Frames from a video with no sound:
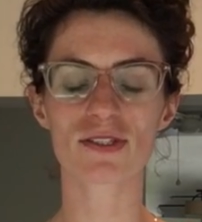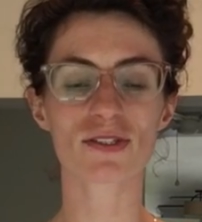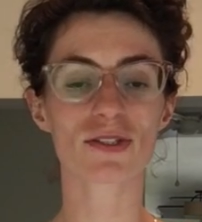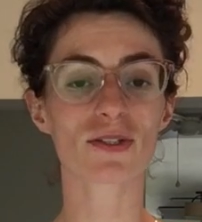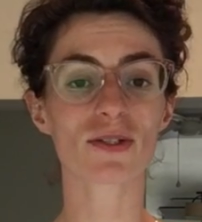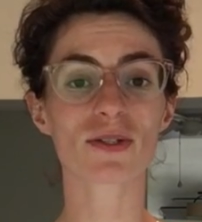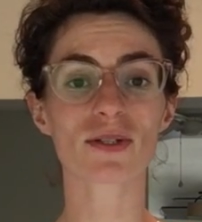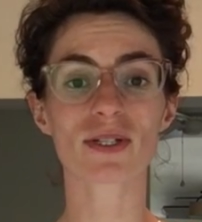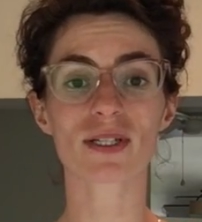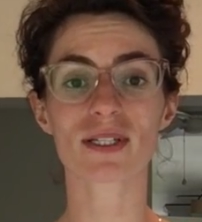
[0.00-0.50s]
So
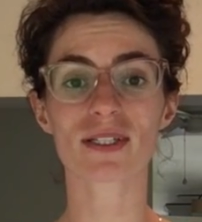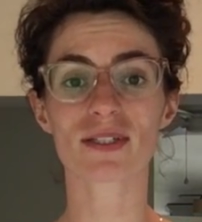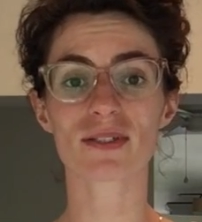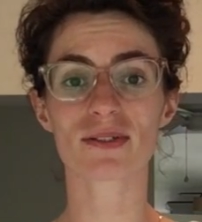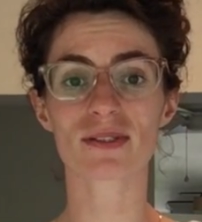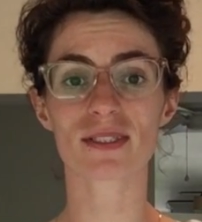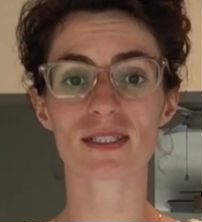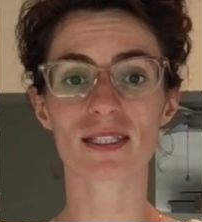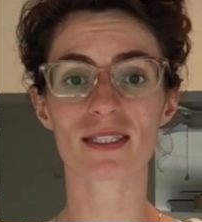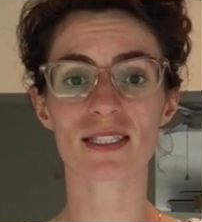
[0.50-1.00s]
you can
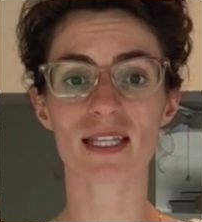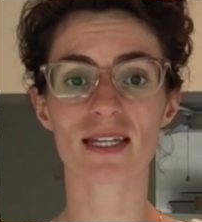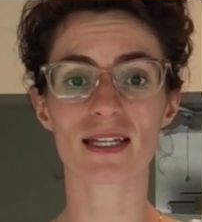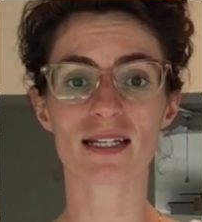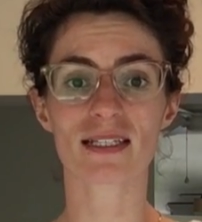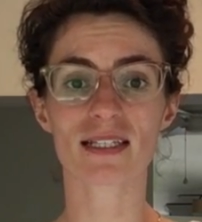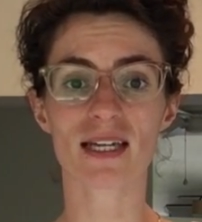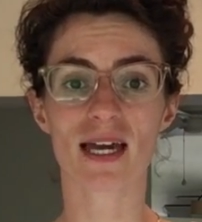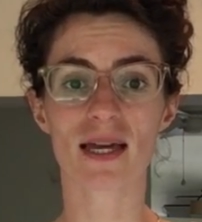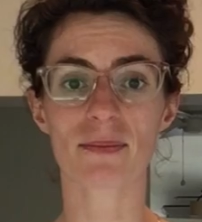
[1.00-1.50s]
use this
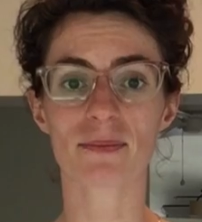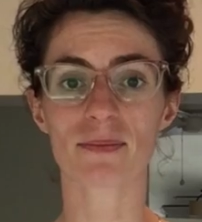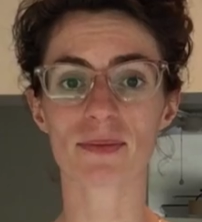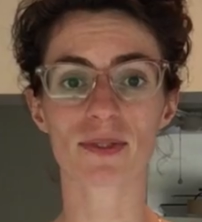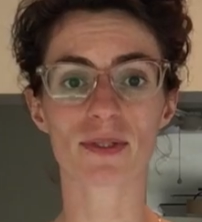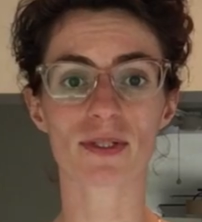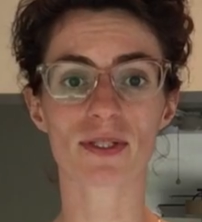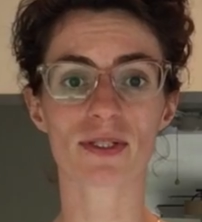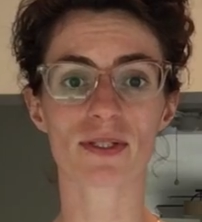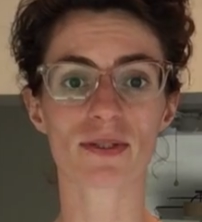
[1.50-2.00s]
anytime.
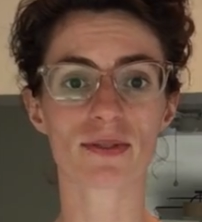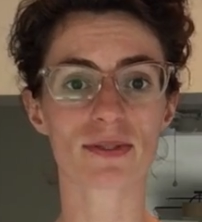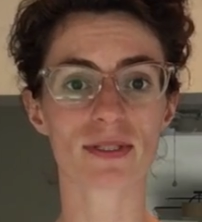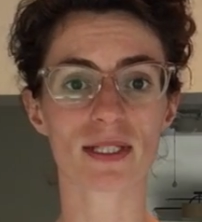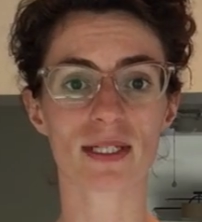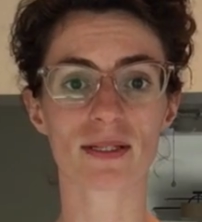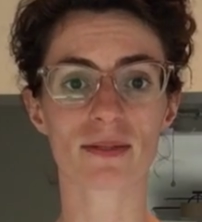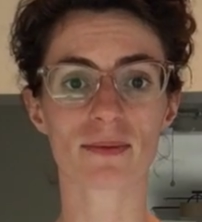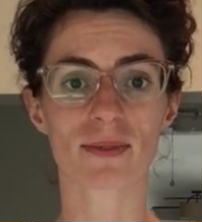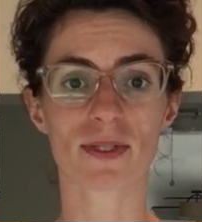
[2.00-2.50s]
You can use
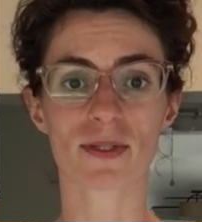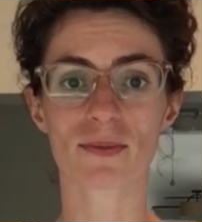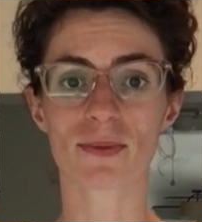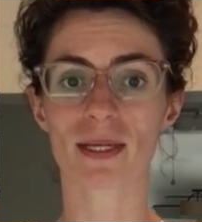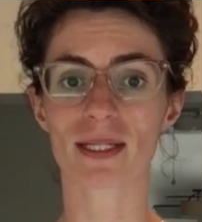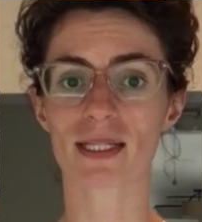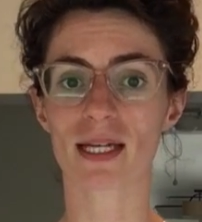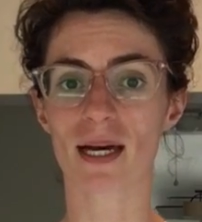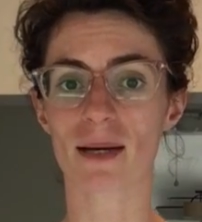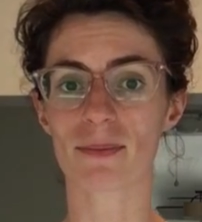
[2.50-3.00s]
it when you
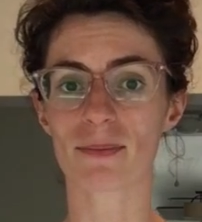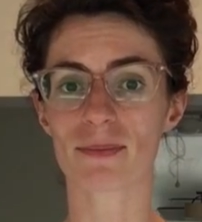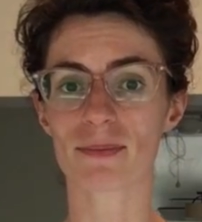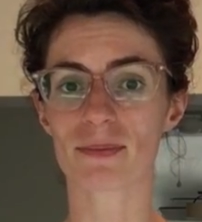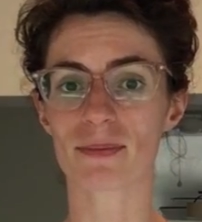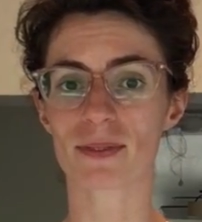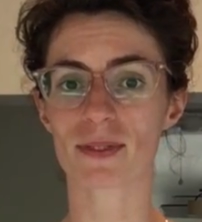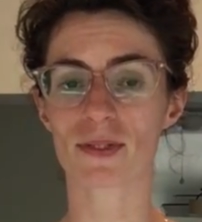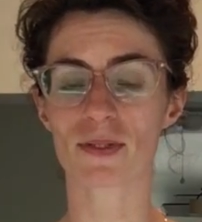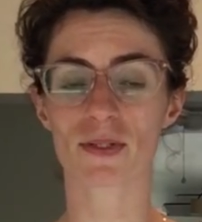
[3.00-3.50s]
wake up.
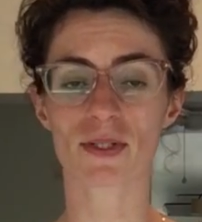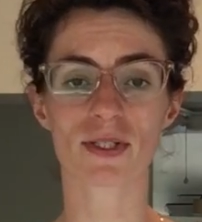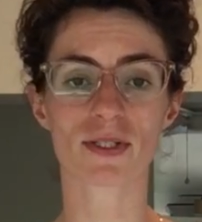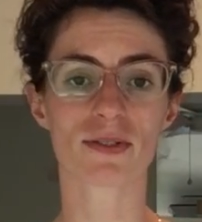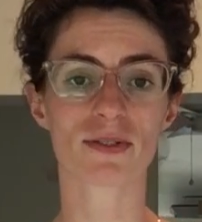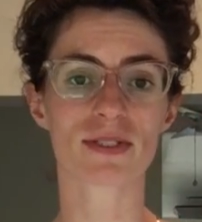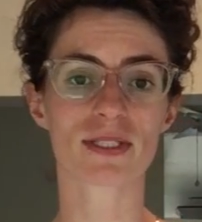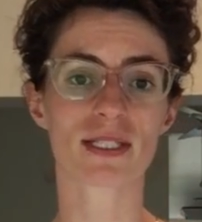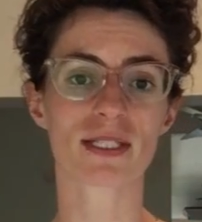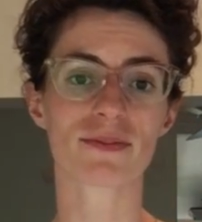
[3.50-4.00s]
You can
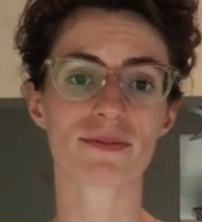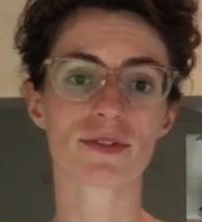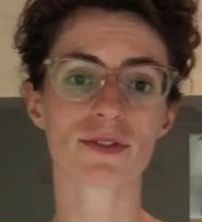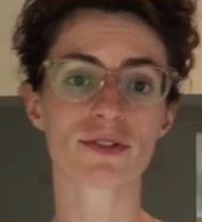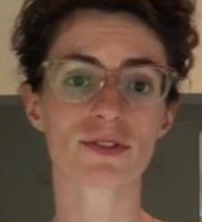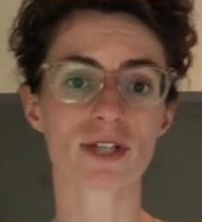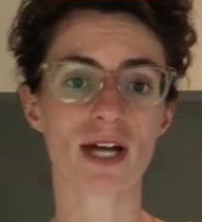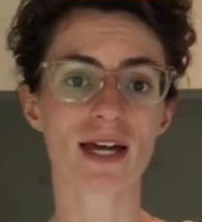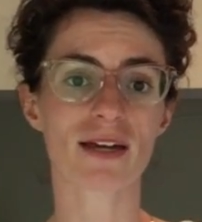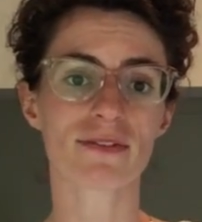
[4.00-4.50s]
use it if
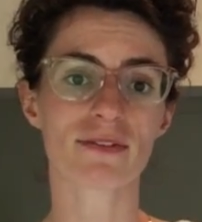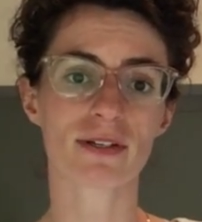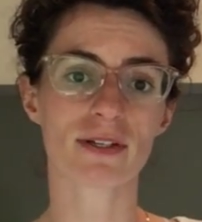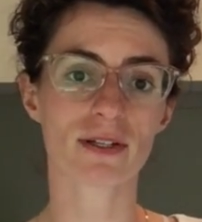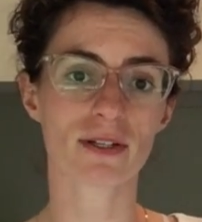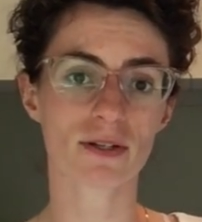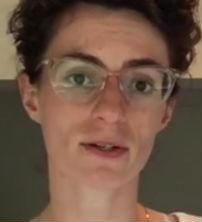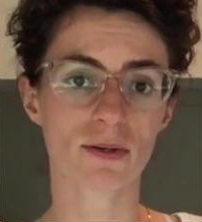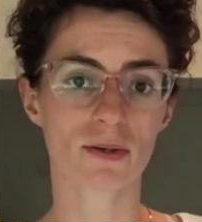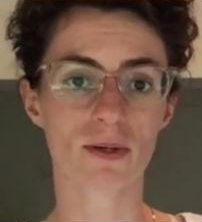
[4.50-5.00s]
you're
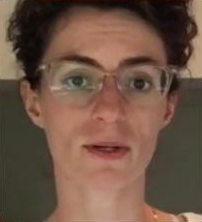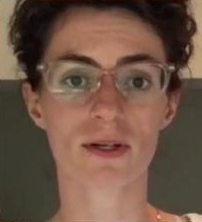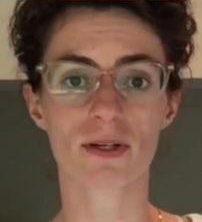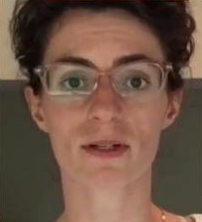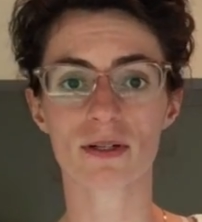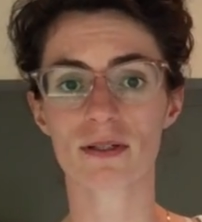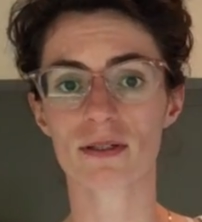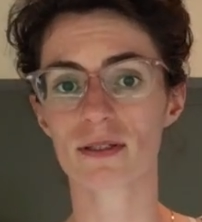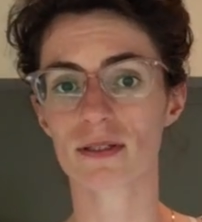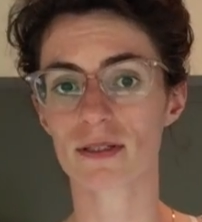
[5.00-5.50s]
driving
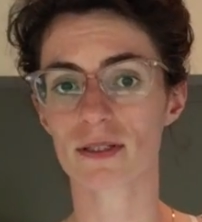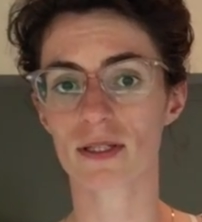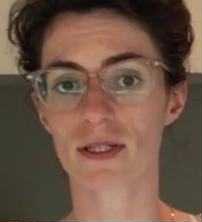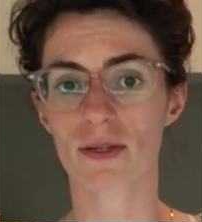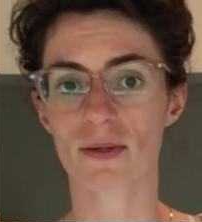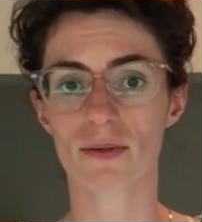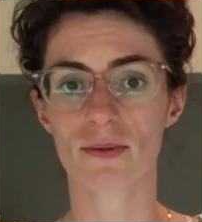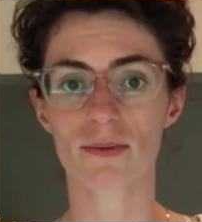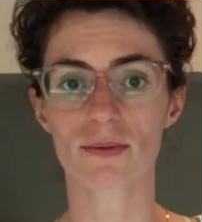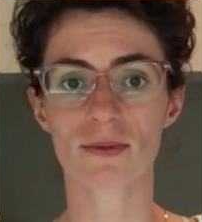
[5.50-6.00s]
or,
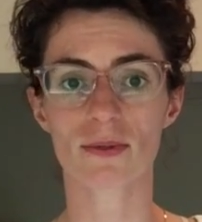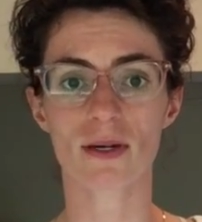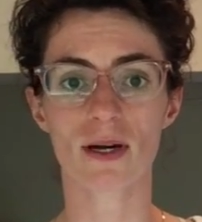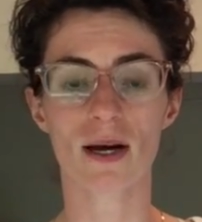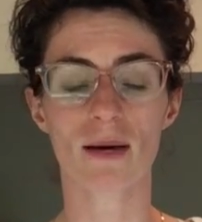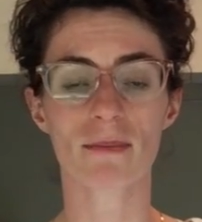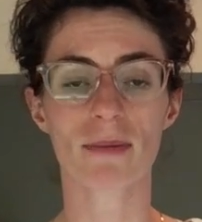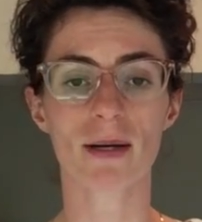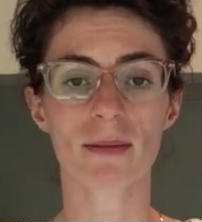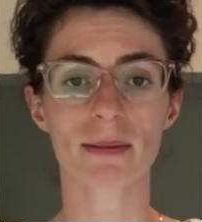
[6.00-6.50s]

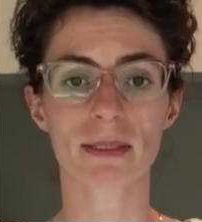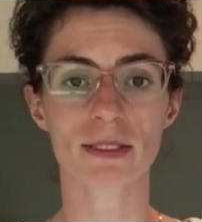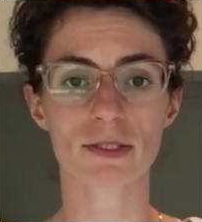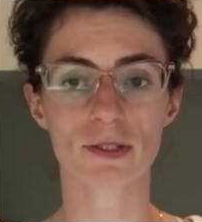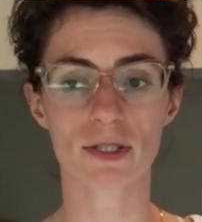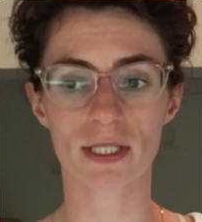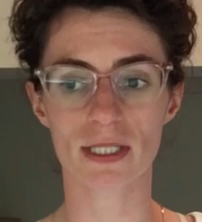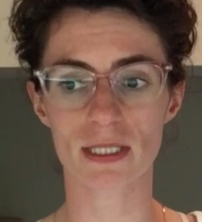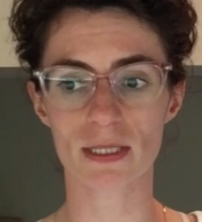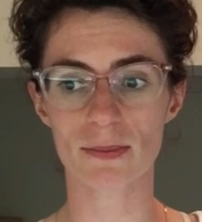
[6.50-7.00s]
on public
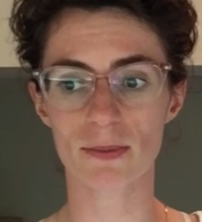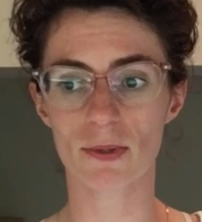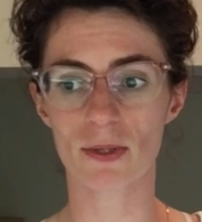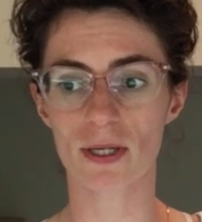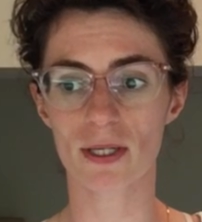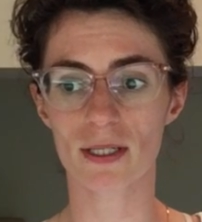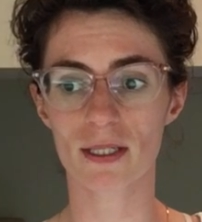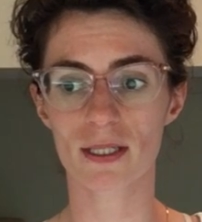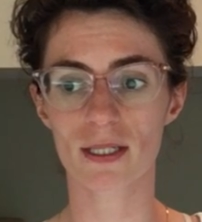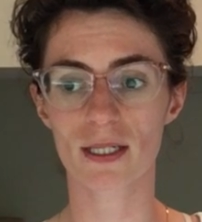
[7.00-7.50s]

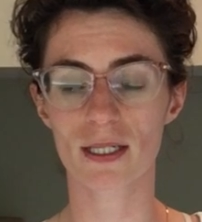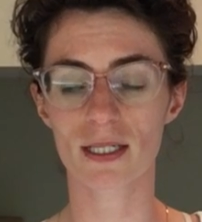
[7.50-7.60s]
transport.